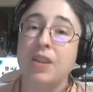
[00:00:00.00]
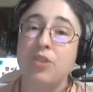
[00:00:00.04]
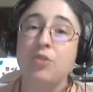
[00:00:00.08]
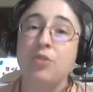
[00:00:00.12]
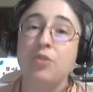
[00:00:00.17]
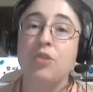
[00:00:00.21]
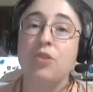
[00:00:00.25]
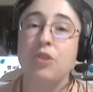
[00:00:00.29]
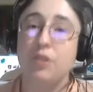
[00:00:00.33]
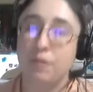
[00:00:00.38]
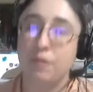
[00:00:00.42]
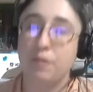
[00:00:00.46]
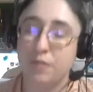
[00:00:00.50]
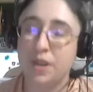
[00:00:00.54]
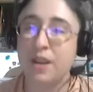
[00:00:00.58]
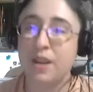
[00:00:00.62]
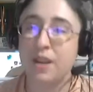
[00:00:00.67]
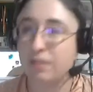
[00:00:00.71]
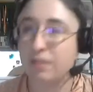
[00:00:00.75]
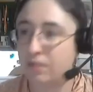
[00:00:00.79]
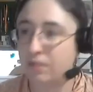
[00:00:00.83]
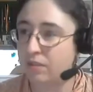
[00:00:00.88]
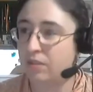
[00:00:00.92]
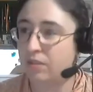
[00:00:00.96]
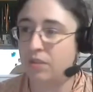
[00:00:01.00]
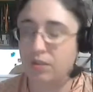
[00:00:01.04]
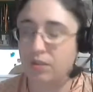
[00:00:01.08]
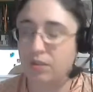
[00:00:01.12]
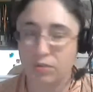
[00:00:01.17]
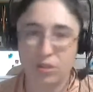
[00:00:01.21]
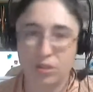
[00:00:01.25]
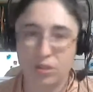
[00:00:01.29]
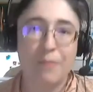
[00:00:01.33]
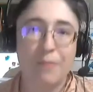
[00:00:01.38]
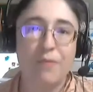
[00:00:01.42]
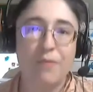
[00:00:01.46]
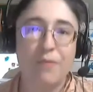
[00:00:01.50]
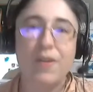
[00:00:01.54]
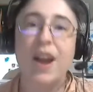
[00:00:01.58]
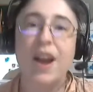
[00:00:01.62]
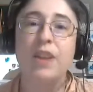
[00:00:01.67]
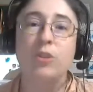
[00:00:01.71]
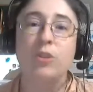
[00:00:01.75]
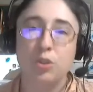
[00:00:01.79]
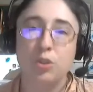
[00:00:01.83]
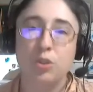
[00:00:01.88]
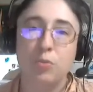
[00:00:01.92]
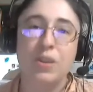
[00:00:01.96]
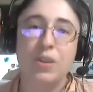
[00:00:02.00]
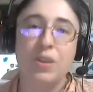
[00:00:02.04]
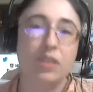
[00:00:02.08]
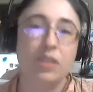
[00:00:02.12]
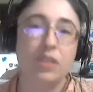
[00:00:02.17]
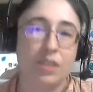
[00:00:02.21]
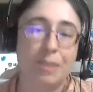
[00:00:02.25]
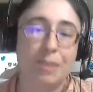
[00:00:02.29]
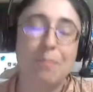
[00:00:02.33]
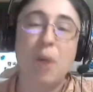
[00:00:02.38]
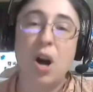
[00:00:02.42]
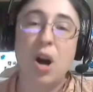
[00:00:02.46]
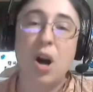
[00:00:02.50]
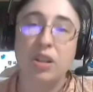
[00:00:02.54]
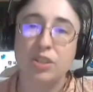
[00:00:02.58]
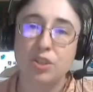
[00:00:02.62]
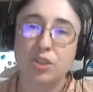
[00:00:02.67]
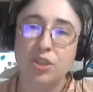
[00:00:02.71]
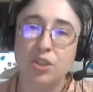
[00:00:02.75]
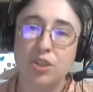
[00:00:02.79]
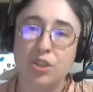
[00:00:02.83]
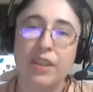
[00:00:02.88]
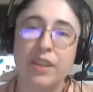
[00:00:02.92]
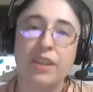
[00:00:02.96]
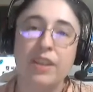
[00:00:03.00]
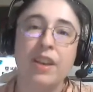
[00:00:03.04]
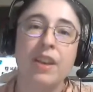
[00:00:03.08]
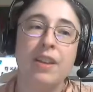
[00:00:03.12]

You could have done, you know, some final tweaks, some polishing.